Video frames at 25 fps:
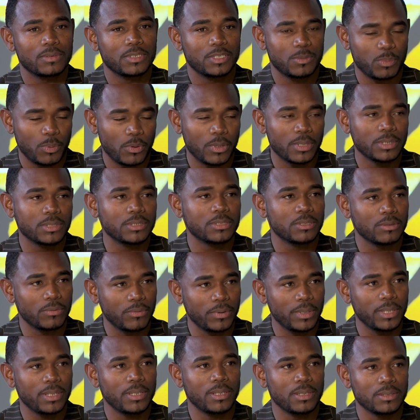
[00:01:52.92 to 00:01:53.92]

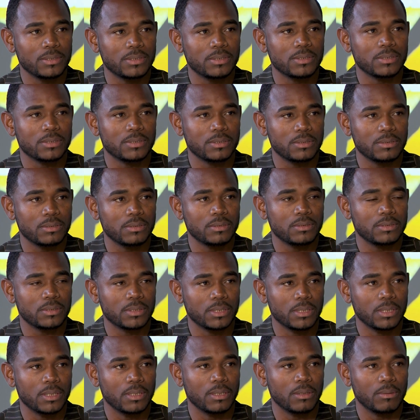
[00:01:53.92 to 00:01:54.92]
sponsoring is
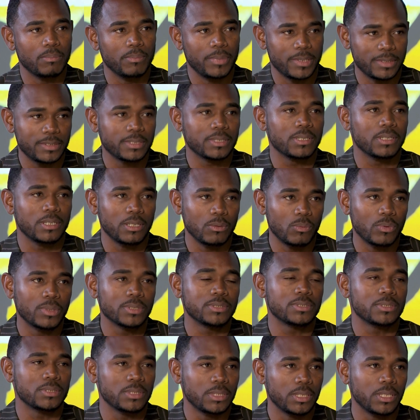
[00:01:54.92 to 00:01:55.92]
basically
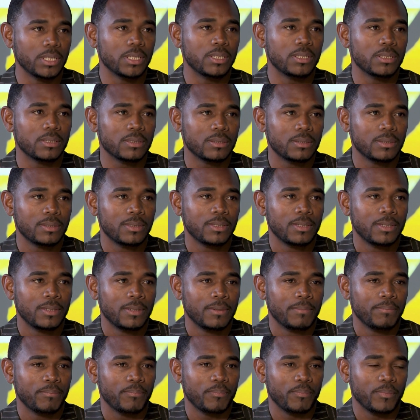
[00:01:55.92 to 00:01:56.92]
what's needed,
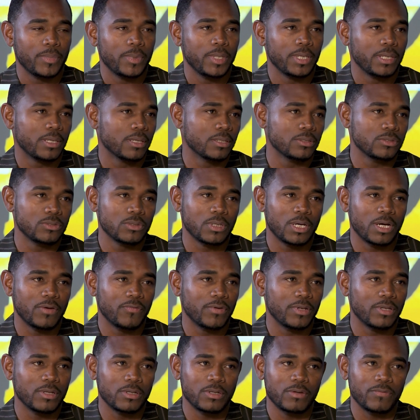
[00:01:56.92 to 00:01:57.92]
because you have
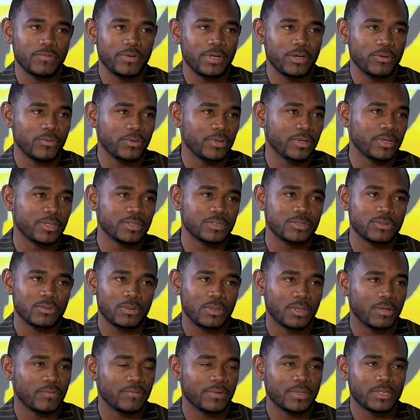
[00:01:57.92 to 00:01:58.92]
a lot of areas to
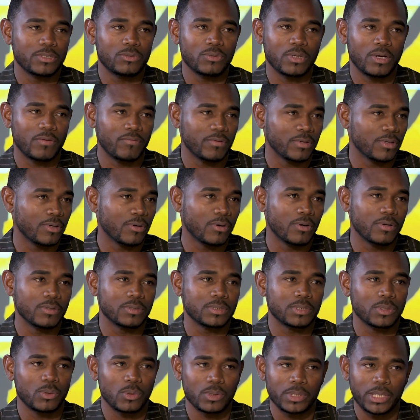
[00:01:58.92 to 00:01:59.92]
cover, travel
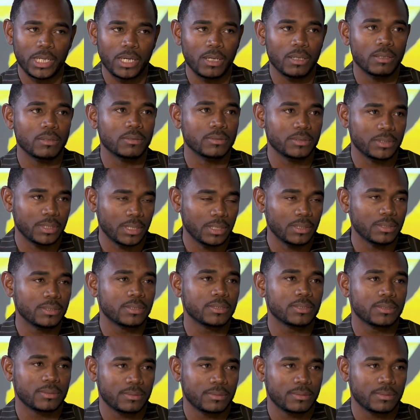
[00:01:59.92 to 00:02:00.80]
costs, hotels, and...